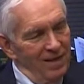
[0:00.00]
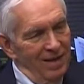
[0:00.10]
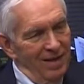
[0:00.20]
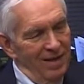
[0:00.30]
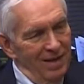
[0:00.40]

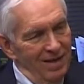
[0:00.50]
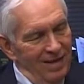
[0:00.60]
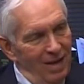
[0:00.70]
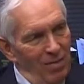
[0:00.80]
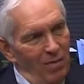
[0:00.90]
I
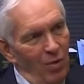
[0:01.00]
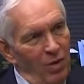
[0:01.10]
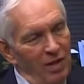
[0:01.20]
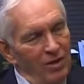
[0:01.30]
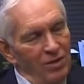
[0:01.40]
remember
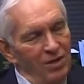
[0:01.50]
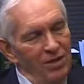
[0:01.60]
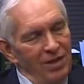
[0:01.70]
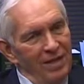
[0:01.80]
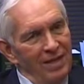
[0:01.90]
one interesting
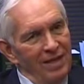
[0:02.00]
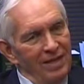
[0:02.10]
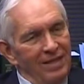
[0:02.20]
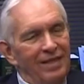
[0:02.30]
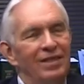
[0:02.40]
thing that
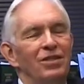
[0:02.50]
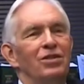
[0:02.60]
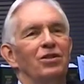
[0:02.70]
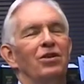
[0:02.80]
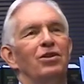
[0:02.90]

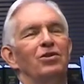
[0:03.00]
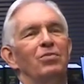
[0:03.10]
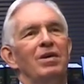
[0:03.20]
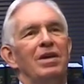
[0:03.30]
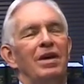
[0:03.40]
just occurred to
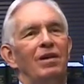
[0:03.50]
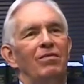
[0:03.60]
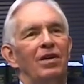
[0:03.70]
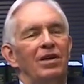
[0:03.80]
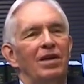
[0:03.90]
me. He had
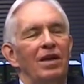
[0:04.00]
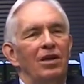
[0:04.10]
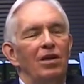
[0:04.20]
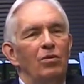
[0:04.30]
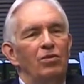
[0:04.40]
a
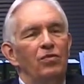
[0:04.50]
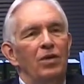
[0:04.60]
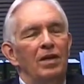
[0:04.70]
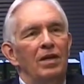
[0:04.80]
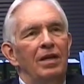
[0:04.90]
close
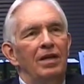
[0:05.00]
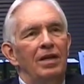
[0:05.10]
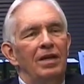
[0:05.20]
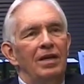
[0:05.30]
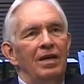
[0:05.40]
friend
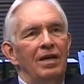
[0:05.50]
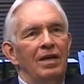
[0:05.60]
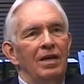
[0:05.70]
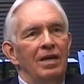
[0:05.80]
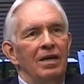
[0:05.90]

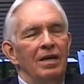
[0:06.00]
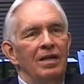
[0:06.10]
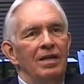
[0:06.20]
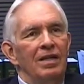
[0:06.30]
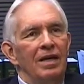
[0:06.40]

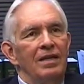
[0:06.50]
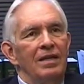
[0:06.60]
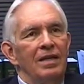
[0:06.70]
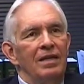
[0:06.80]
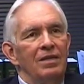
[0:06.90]
that
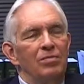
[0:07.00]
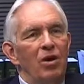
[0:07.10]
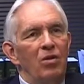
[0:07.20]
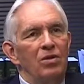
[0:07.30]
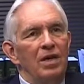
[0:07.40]
in a
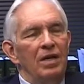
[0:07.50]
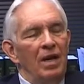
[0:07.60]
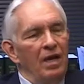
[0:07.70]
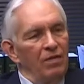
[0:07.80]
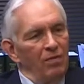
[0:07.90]
small town
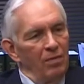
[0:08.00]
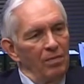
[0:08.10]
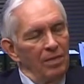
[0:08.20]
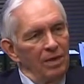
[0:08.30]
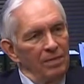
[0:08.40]
out
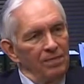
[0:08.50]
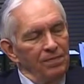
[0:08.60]
from